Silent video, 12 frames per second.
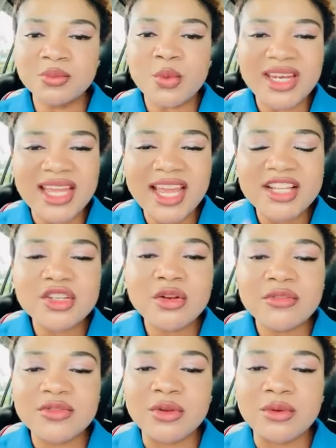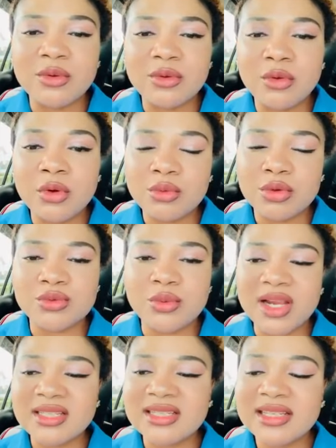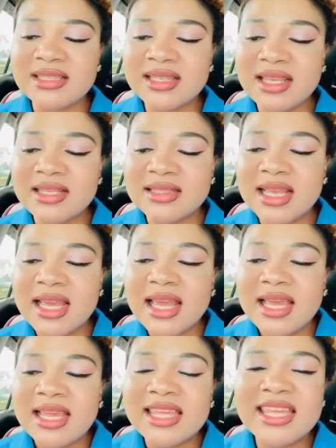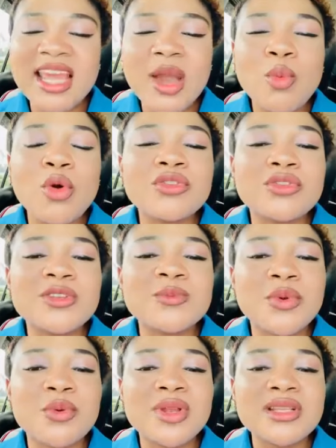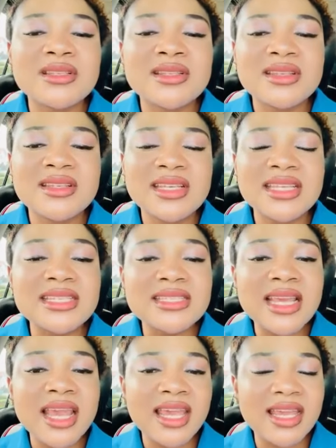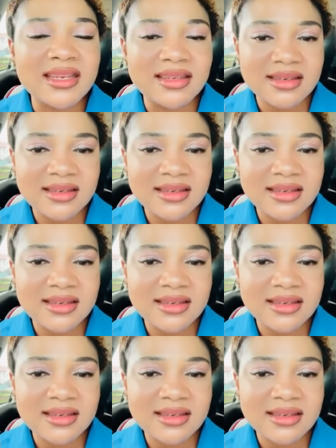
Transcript: when the angel of the Lord was writing, he says, hear what the Spirit is saying.